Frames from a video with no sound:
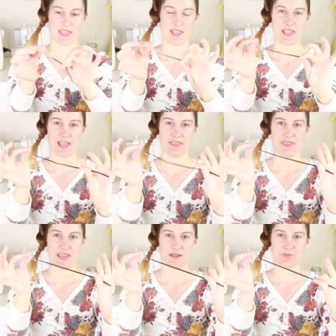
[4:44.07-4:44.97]

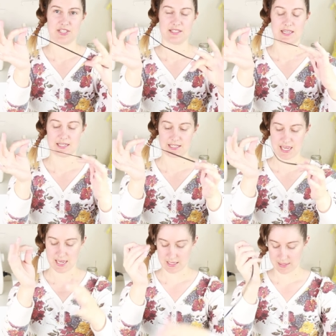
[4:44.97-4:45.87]
And then I'm just going to
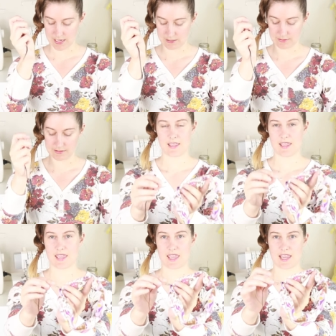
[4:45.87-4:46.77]
take this
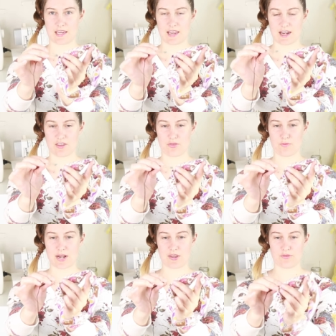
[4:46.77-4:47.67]
and kind of
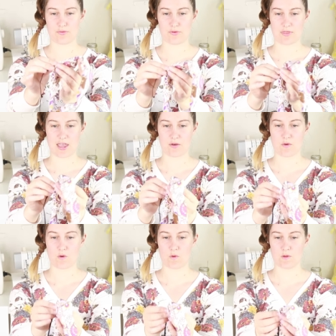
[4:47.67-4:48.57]
thread it through that
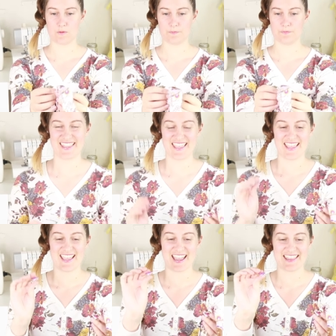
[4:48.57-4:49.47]
hole.
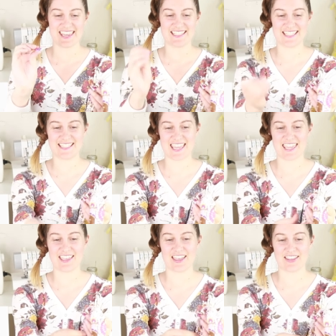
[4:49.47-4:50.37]
I like to
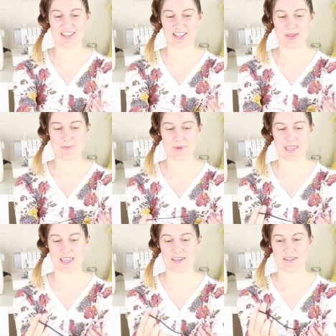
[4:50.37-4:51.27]
take a clip
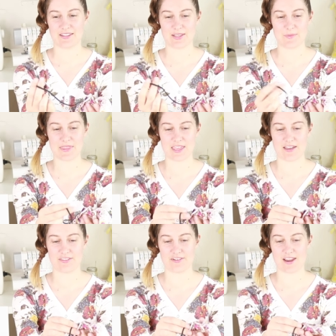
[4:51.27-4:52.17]
and clip the
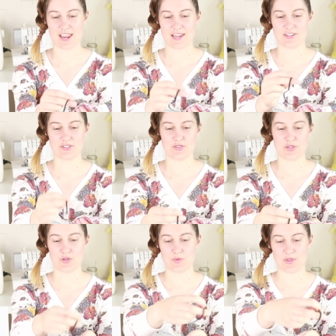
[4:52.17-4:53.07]
other end
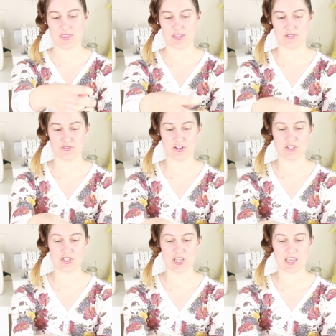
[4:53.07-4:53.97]
to the
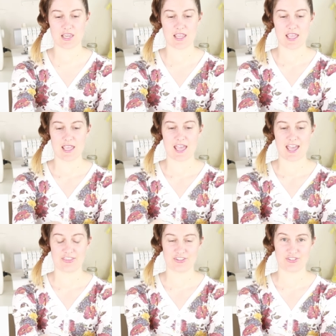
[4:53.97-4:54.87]
scrunchie
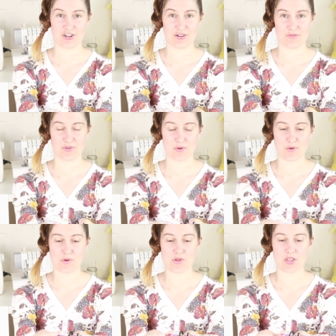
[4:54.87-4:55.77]
at the start of the
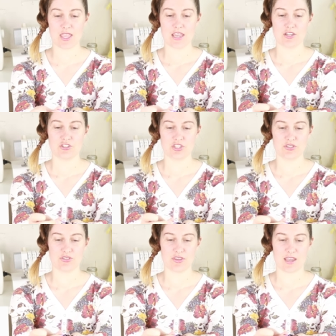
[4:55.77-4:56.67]
hole,
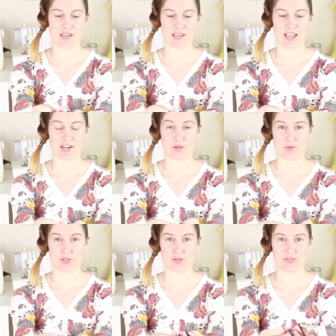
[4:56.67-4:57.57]
just so that I
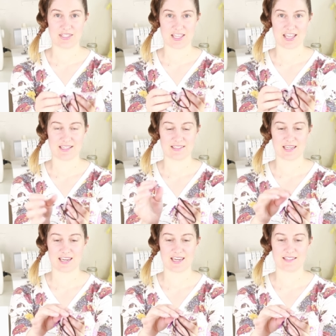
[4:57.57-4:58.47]
don't lose the
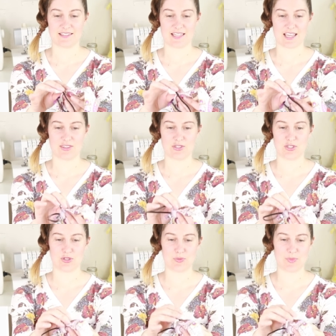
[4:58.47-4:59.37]
elastic inside the
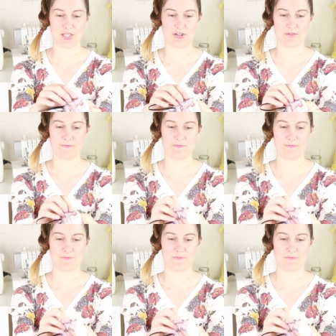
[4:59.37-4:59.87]
tube here.